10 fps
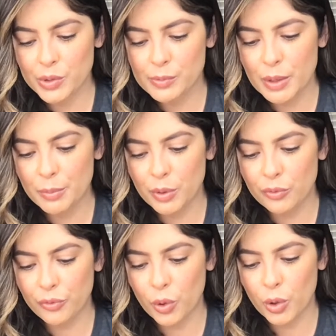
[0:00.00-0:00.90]
those
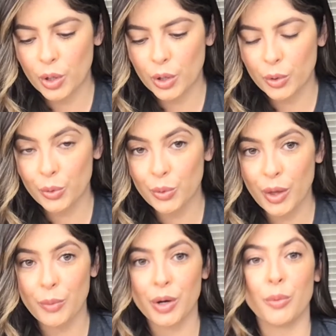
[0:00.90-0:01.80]
people for who
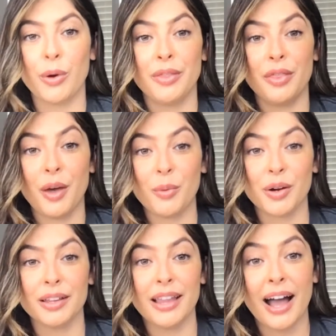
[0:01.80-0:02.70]
they were when they
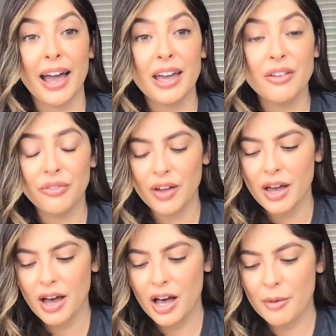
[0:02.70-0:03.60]
were alive,
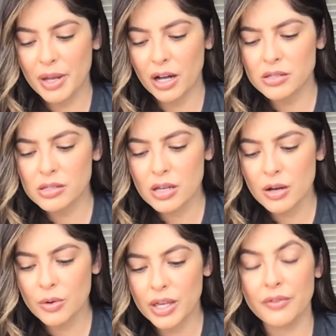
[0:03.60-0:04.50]
and
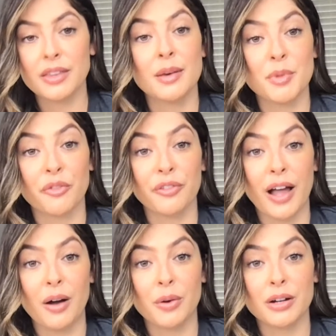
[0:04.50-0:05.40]
also giving them their
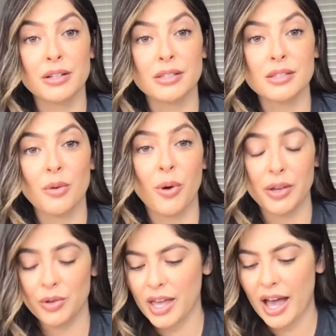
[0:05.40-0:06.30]
flowers
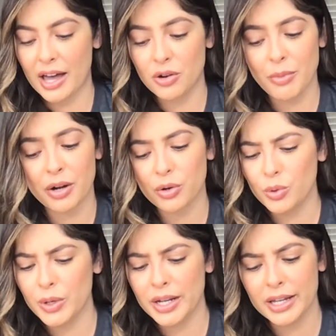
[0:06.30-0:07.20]
while you can, no matter
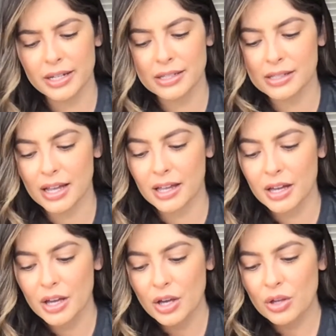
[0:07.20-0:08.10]
who it is.
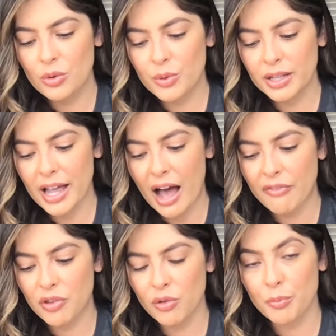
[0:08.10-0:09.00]
Like, you really
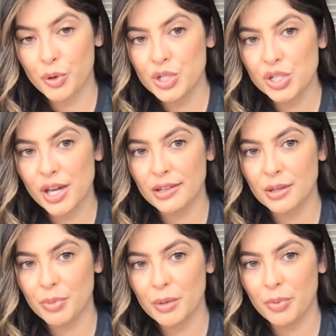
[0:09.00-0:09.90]
have to
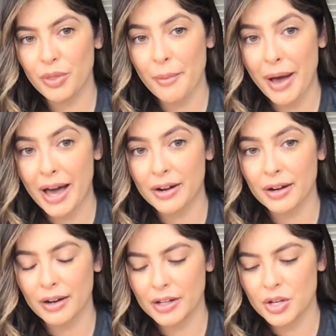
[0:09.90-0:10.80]
appreciate the people that
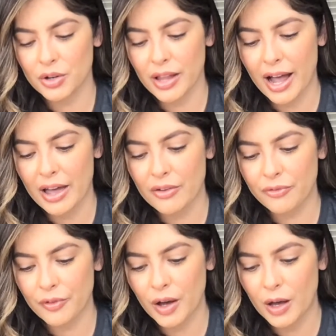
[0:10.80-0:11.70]
matter in your
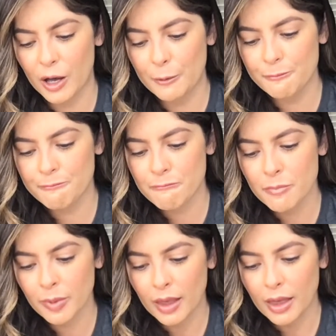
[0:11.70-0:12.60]
life, and
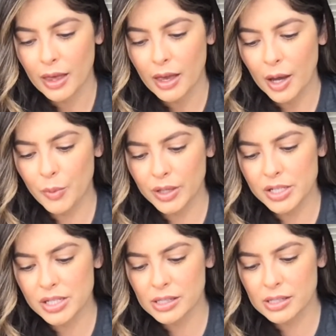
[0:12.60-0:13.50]

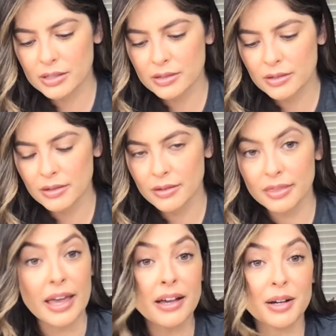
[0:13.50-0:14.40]
really just
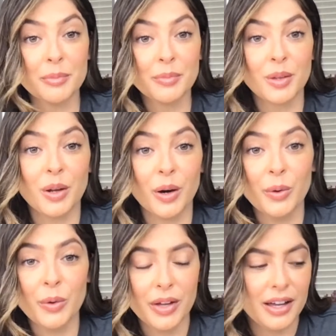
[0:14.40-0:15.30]
thank them, you
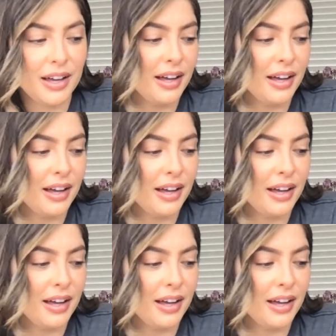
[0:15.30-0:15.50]
know?